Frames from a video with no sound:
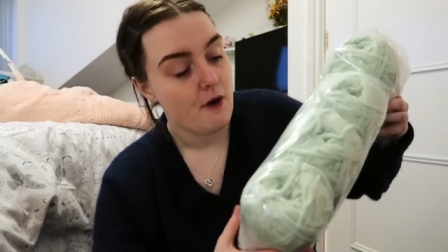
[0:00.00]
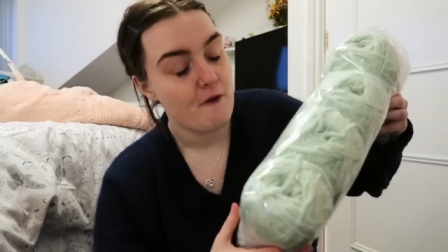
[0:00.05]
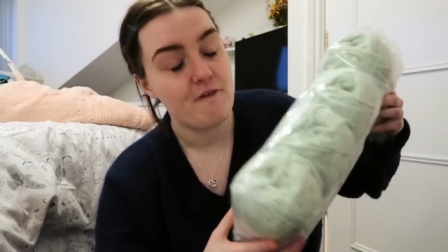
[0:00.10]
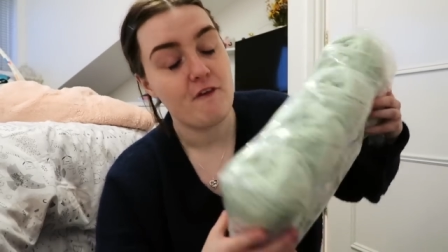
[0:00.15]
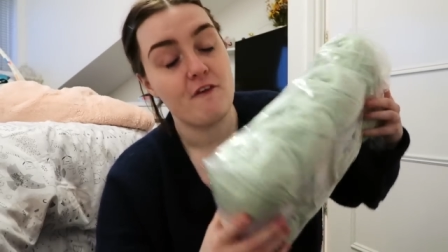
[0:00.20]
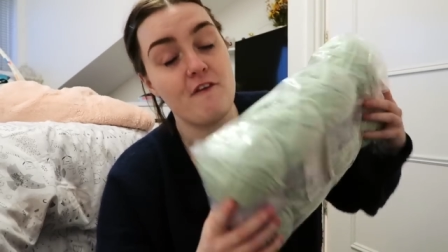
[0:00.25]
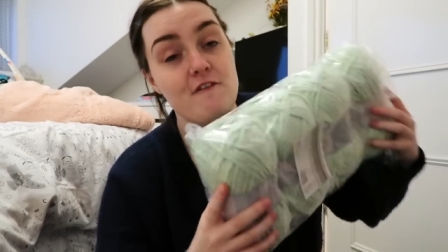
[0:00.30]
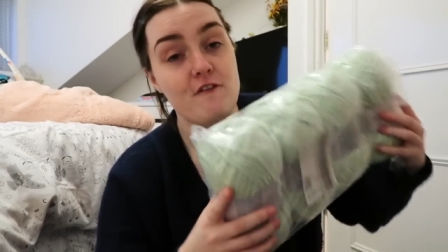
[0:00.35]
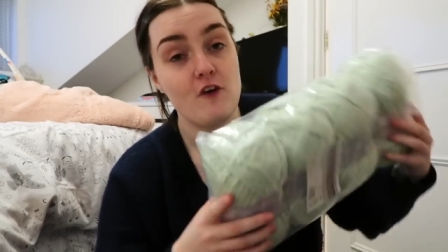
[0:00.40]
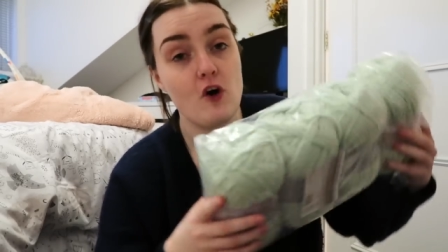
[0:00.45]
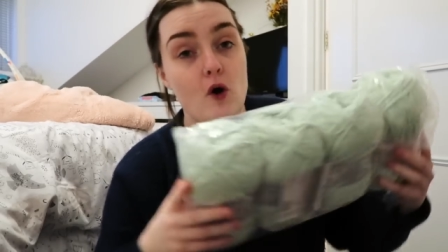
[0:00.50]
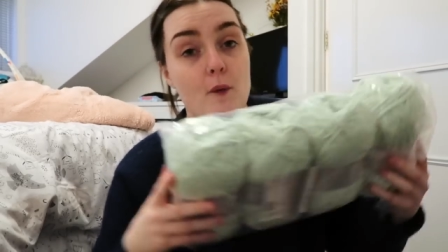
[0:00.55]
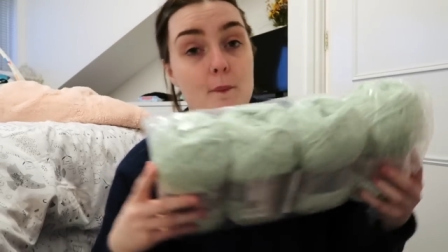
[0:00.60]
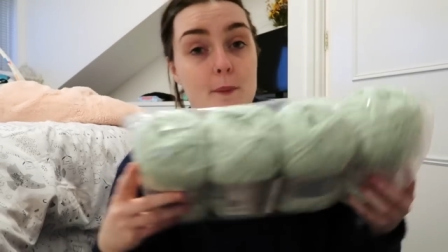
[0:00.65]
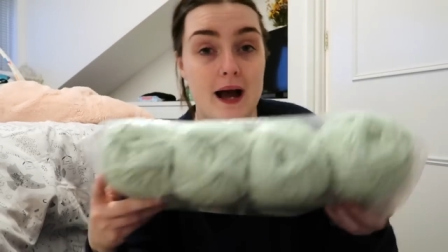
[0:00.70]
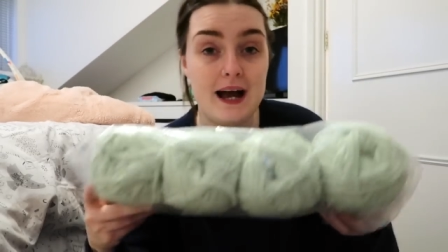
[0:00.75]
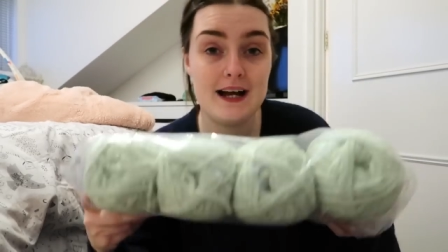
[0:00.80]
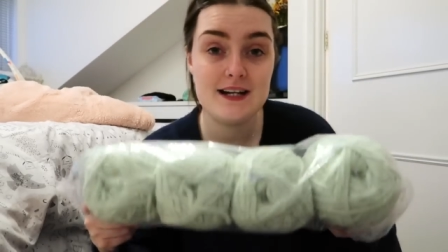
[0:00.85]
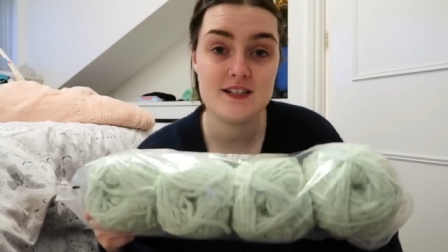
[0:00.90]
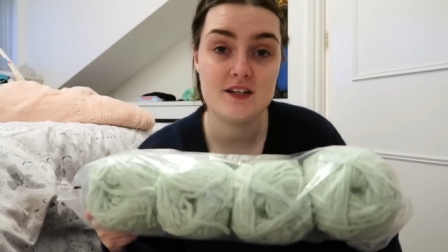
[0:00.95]
for four
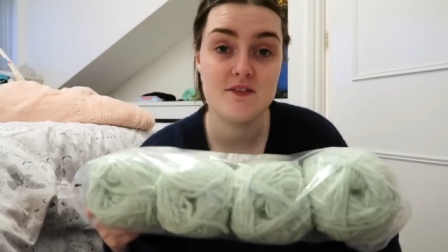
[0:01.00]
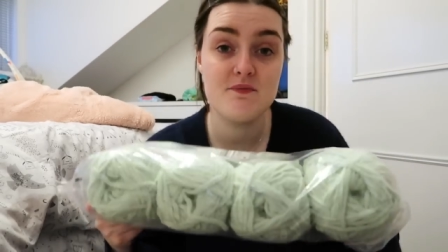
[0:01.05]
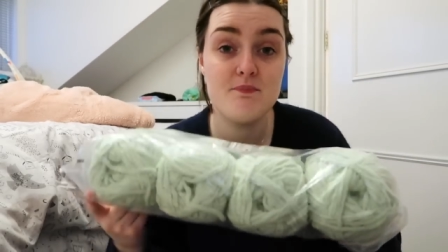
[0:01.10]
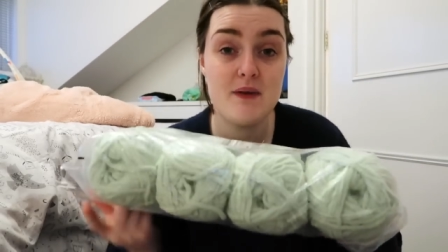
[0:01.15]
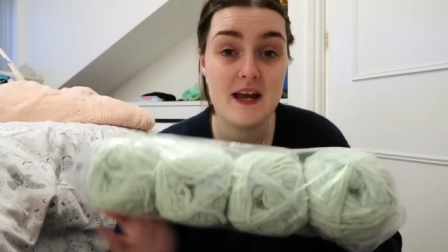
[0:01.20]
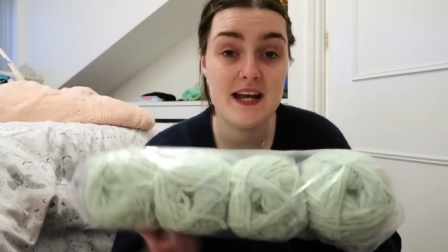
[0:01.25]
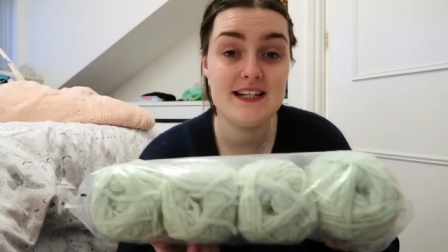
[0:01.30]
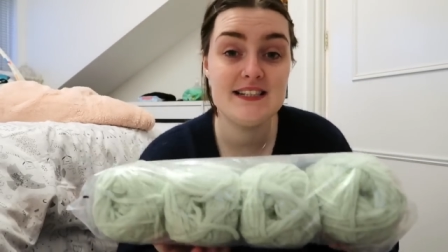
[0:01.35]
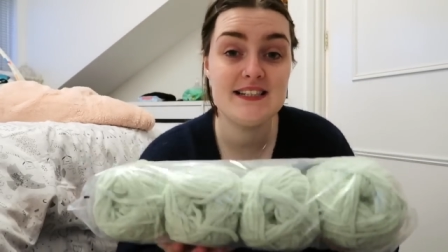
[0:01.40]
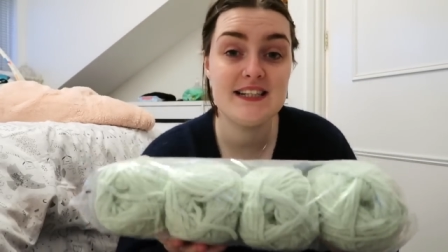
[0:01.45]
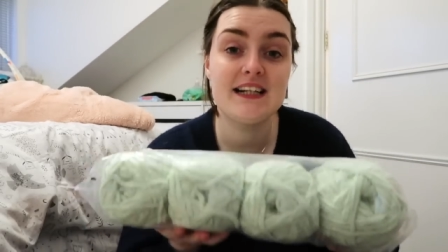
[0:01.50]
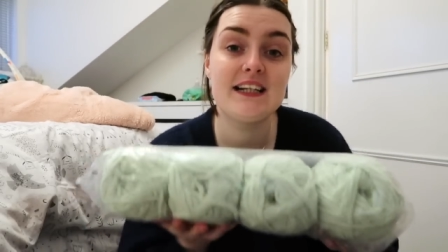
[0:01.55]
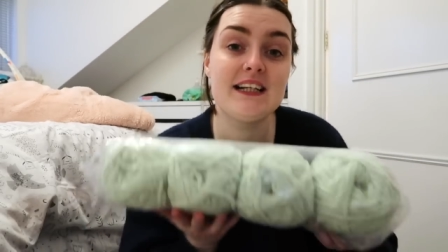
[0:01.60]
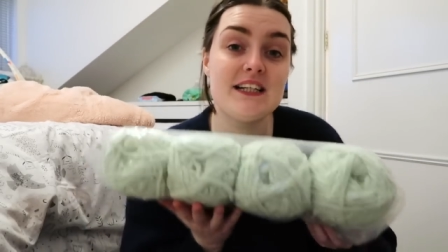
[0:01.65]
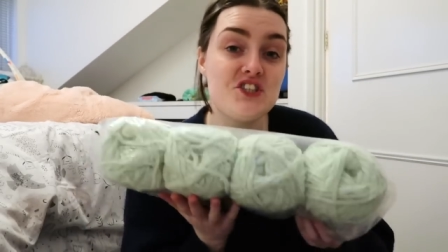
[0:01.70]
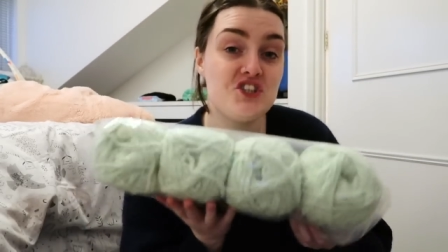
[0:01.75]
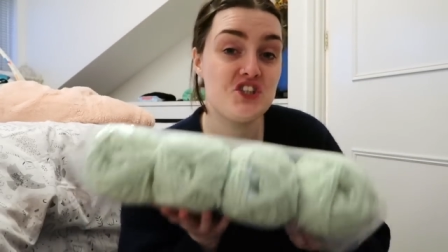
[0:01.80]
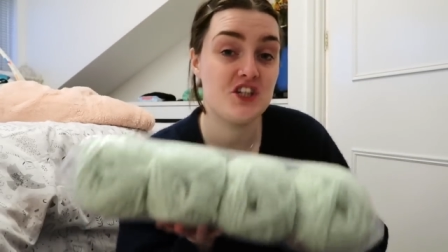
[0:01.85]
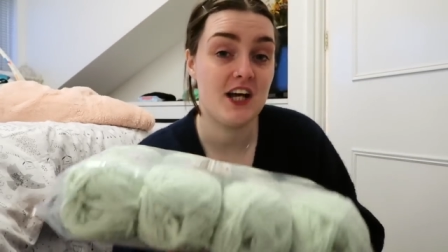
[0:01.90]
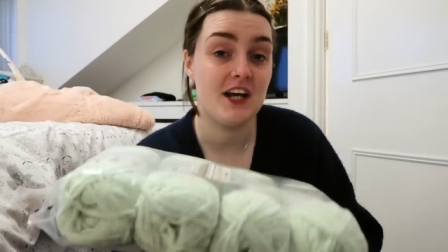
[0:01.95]
packs of basically
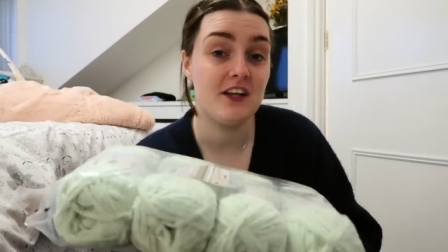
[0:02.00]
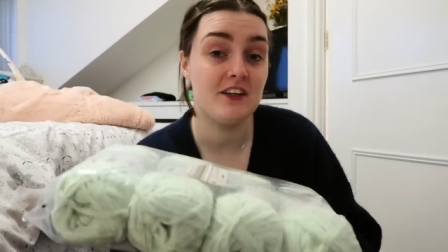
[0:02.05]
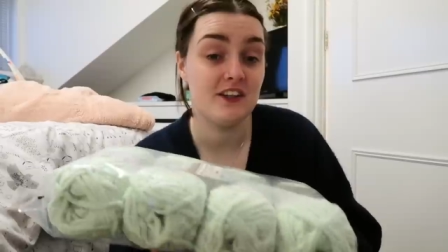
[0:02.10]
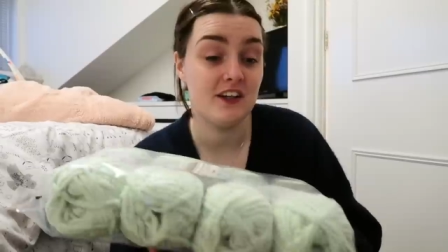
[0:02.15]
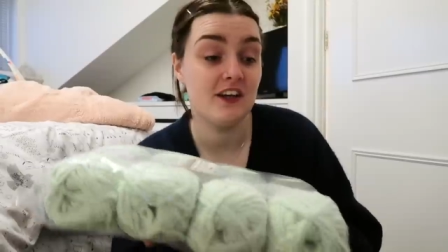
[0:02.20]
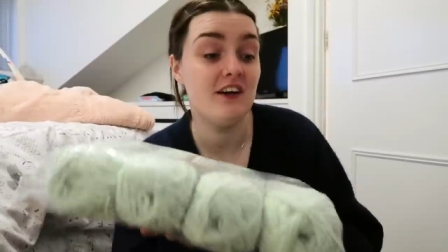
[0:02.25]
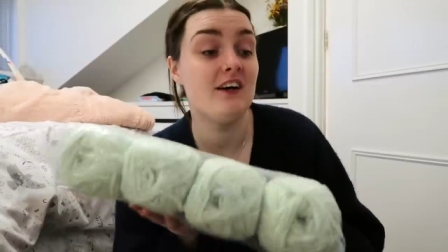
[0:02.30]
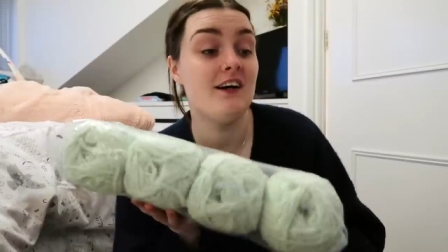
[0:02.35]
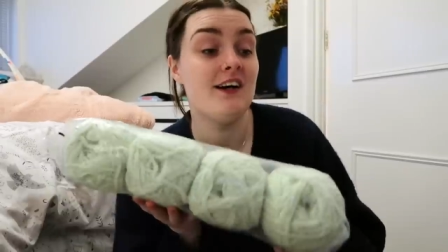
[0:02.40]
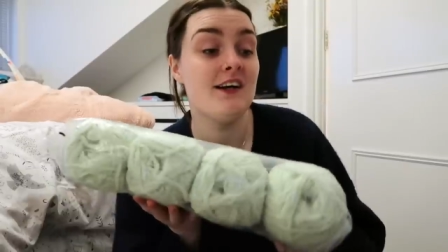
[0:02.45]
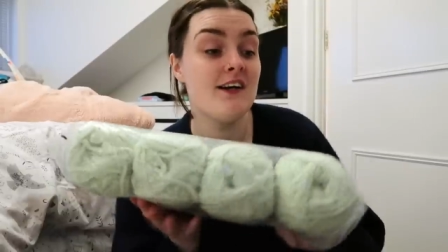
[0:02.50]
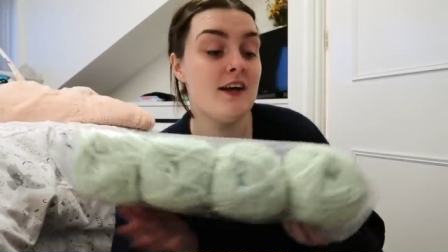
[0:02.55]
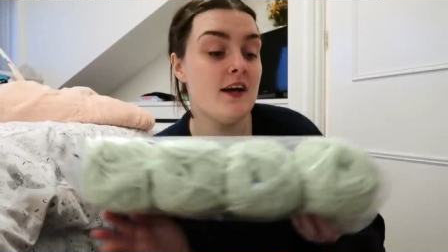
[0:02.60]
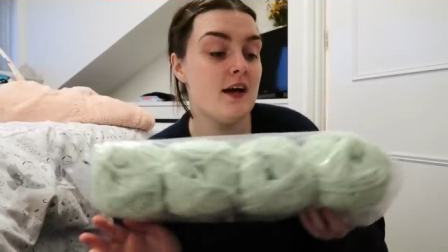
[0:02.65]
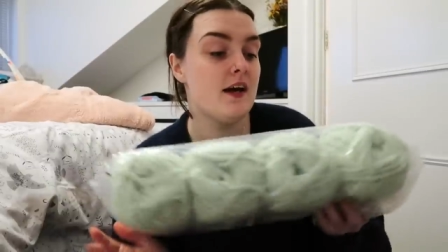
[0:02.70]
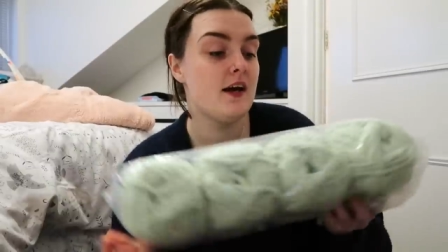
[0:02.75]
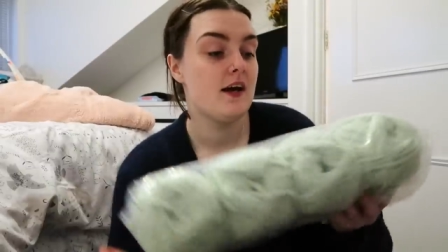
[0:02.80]
chenille yarn